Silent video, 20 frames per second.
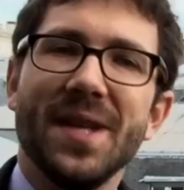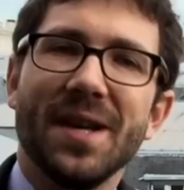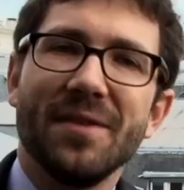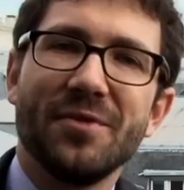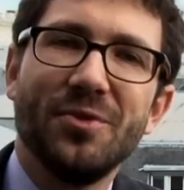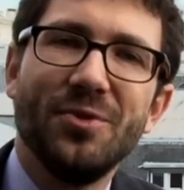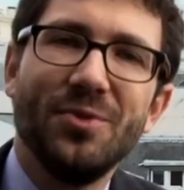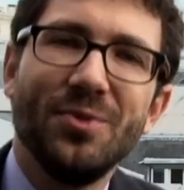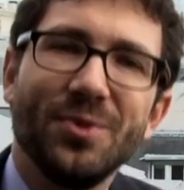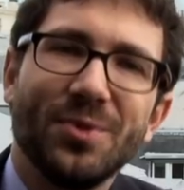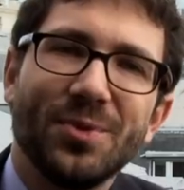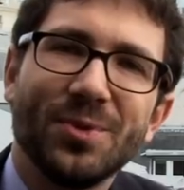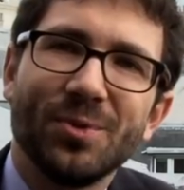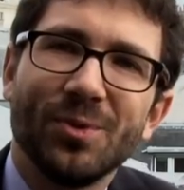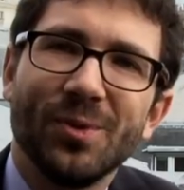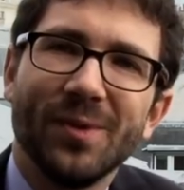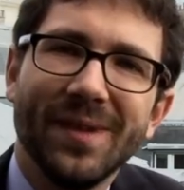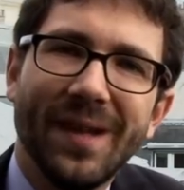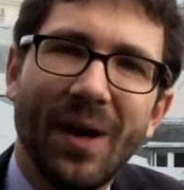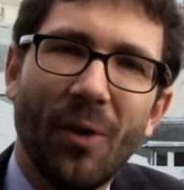Bienvenue.
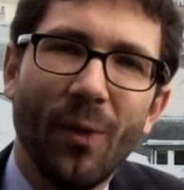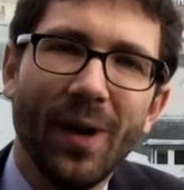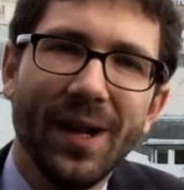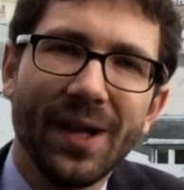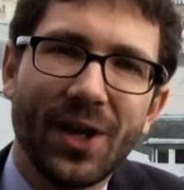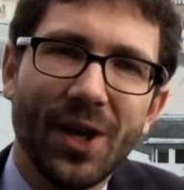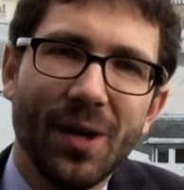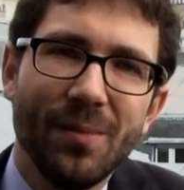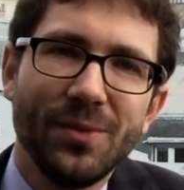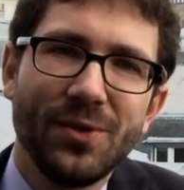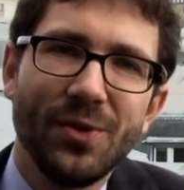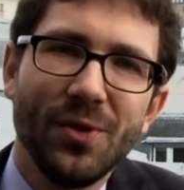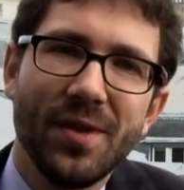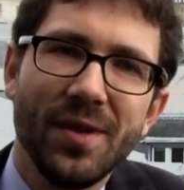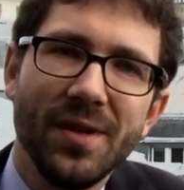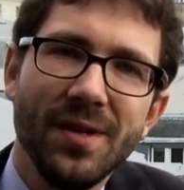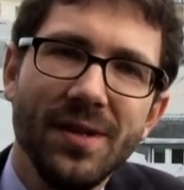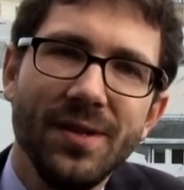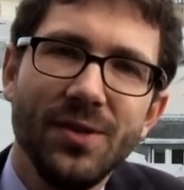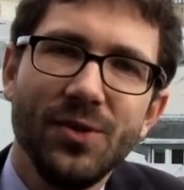Welcome to the
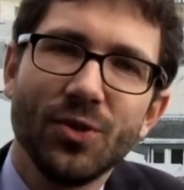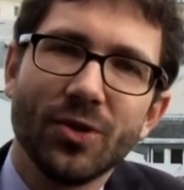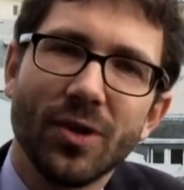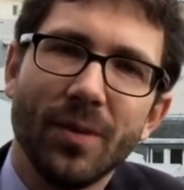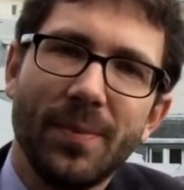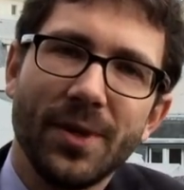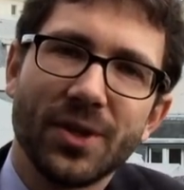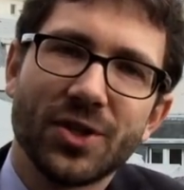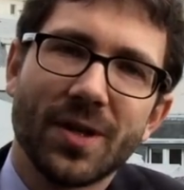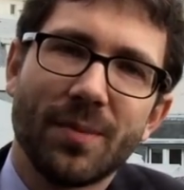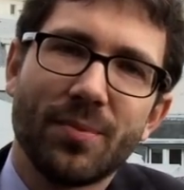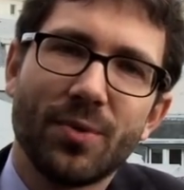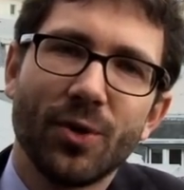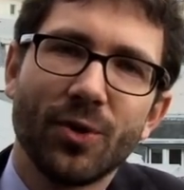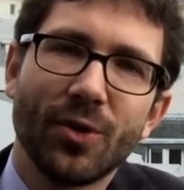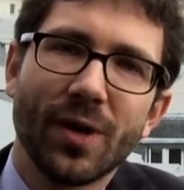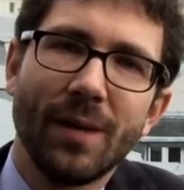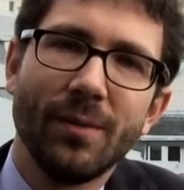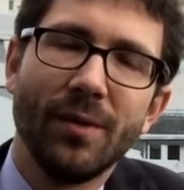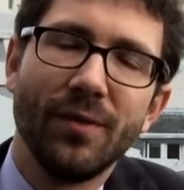Europe Asia
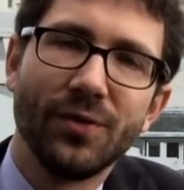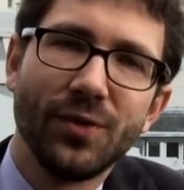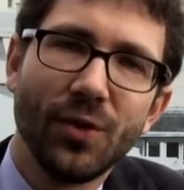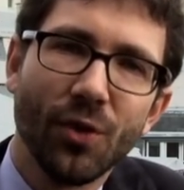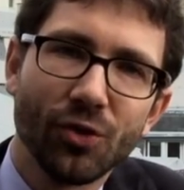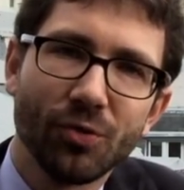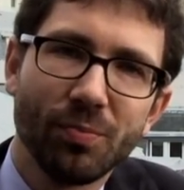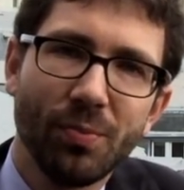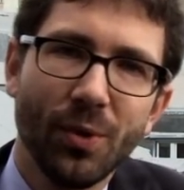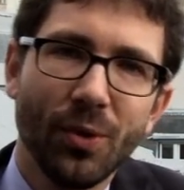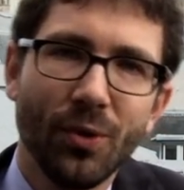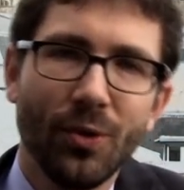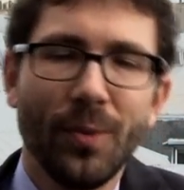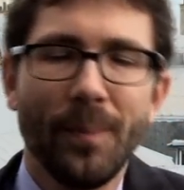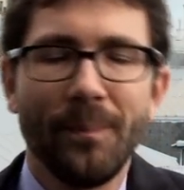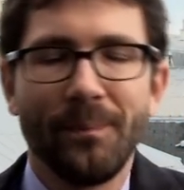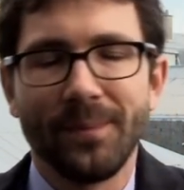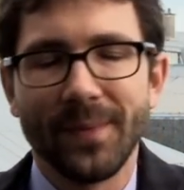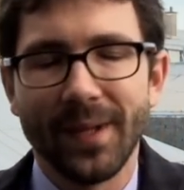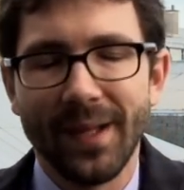program of Sciences Po
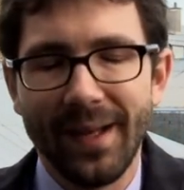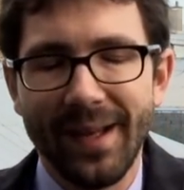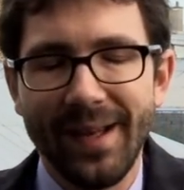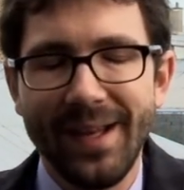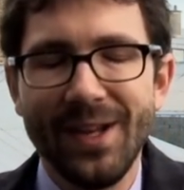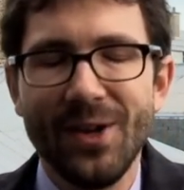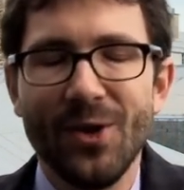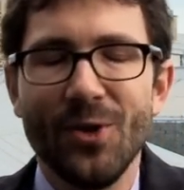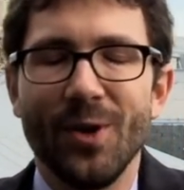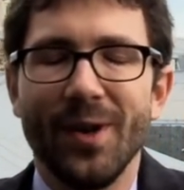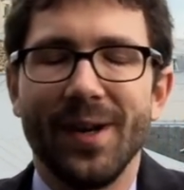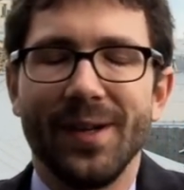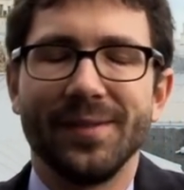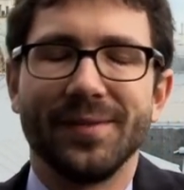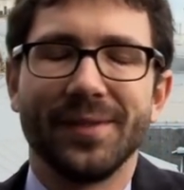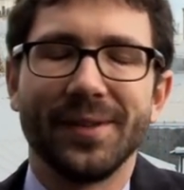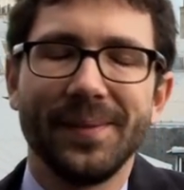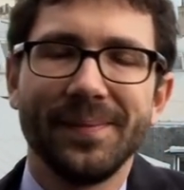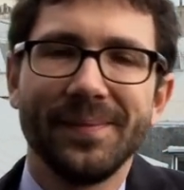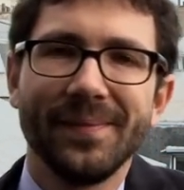in Le
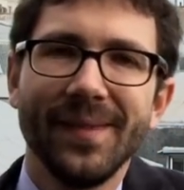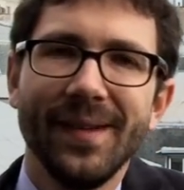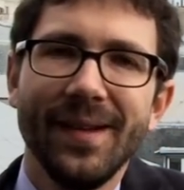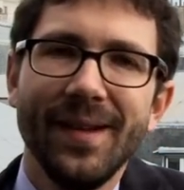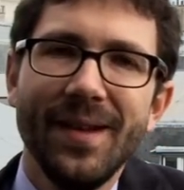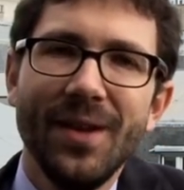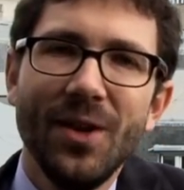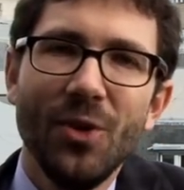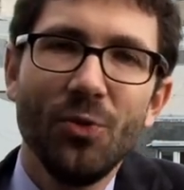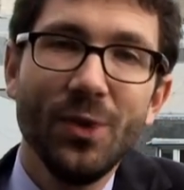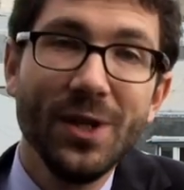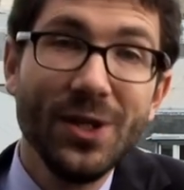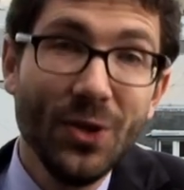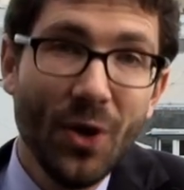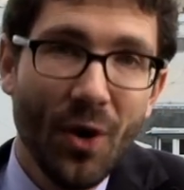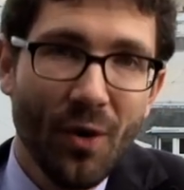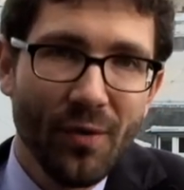Havre. We do